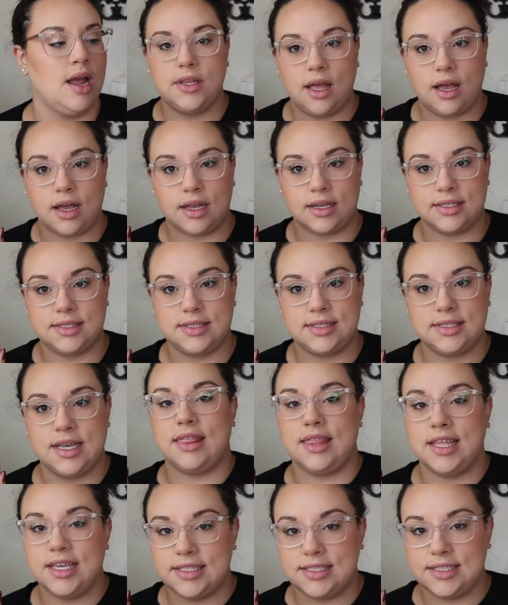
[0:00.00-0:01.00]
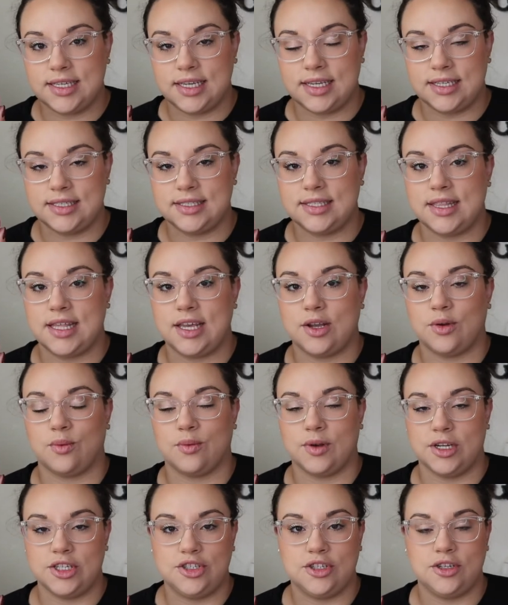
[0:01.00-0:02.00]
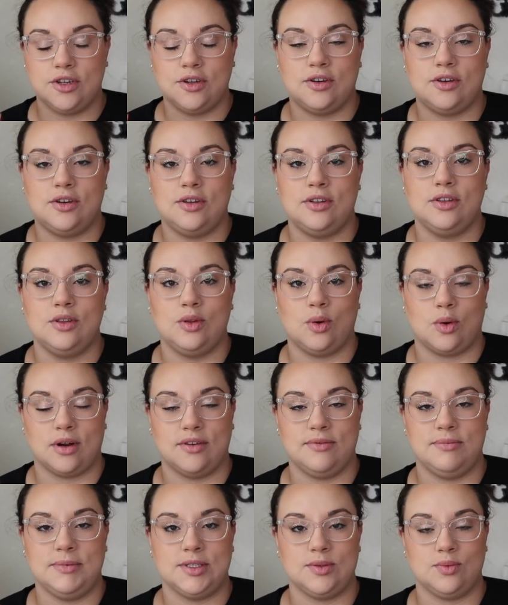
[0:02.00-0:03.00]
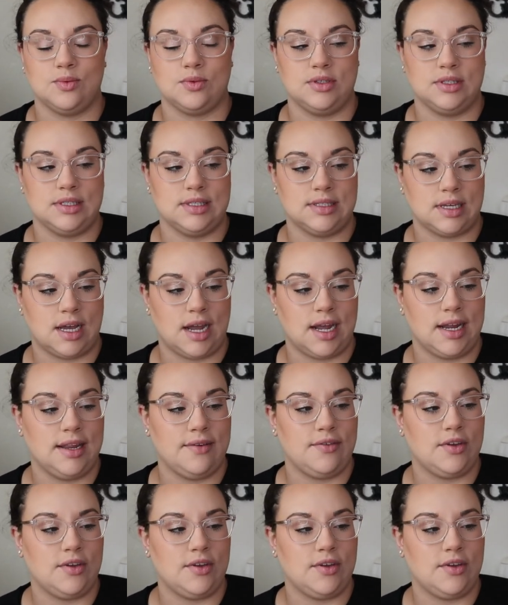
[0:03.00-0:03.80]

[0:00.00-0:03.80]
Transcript: Plus this is the original Lord of Misrule design.